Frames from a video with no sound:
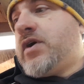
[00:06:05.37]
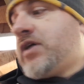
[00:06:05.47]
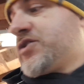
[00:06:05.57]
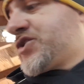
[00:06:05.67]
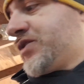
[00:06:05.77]

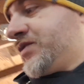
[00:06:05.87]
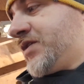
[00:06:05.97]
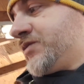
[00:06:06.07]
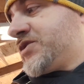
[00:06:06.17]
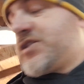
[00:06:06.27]
I'll show you
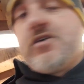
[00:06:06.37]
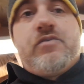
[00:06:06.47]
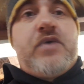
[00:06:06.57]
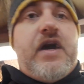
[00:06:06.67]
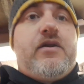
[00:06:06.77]
those too,
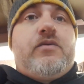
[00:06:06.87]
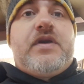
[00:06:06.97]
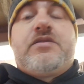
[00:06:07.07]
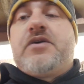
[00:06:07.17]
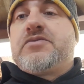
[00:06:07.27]
but I don't
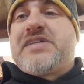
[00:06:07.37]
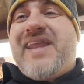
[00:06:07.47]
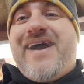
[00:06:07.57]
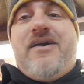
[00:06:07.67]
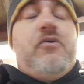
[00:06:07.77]
need those
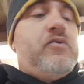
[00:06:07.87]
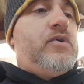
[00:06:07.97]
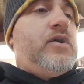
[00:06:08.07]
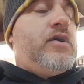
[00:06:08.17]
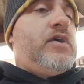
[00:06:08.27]
now.
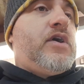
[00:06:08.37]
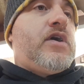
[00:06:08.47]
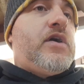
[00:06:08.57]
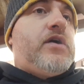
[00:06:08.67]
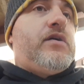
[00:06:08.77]

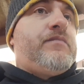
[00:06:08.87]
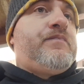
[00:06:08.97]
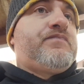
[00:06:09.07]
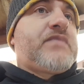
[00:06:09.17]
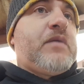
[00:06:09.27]

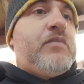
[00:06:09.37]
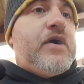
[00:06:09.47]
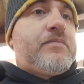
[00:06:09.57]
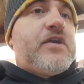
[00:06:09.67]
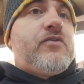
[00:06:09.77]

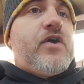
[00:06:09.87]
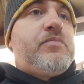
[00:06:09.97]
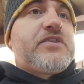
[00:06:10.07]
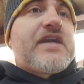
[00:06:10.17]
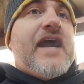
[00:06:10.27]
But getting ready to
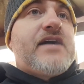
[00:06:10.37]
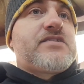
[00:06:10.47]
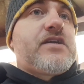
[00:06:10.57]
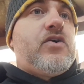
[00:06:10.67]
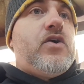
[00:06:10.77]
put the
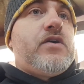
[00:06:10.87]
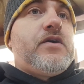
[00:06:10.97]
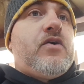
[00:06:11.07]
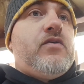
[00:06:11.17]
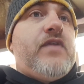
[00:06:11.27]
gasket on
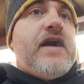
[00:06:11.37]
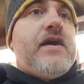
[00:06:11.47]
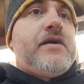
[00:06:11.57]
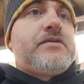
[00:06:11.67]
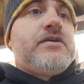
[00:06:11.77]
and all
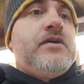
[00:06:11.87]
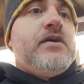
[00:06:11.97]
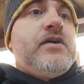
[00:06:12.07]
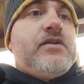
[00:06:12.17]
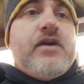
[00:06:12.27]
that,
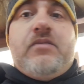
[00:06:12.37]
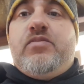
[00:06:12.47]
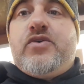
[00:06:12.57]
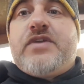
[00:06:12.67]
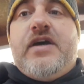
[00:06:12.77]
then
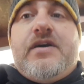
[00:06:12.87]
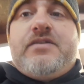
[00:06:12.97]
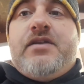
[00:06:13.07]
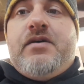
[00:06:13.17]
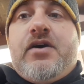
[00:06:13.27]
bolt the
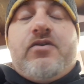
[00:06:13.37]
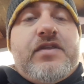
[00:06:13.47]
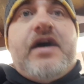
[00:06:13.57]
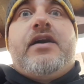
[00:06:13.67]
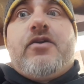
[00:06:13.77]

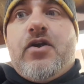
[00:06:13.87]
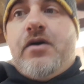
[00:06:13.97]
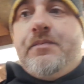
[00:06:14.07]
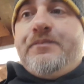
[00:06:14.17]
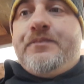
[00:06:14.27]
header up.